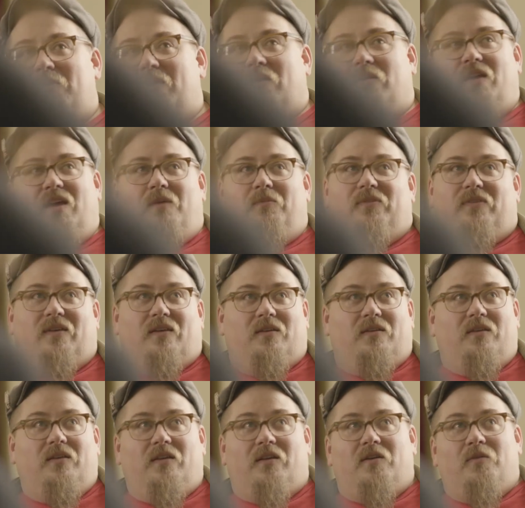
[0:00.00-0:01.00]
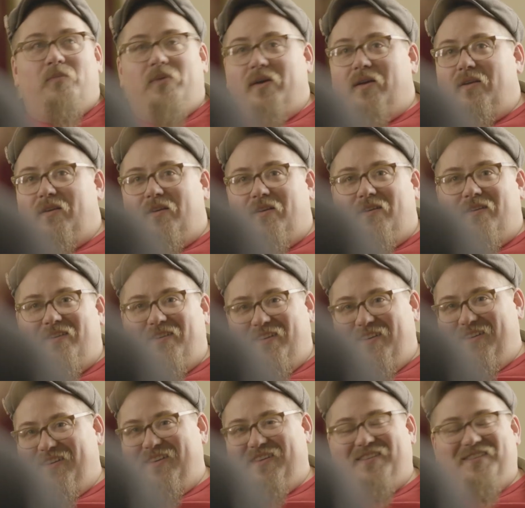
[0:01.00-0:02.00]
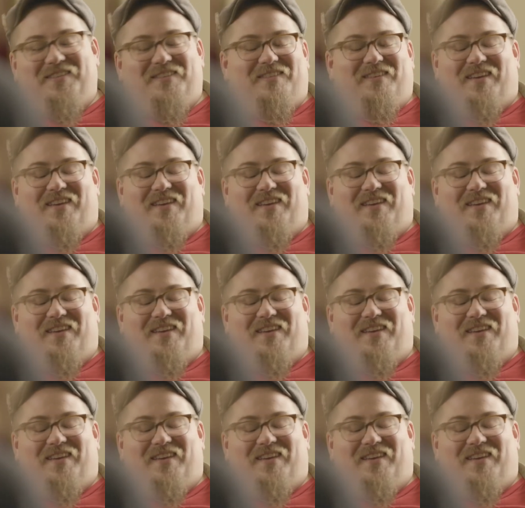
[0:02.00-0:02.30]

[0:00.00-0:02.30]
Mel Gibson, you know, but just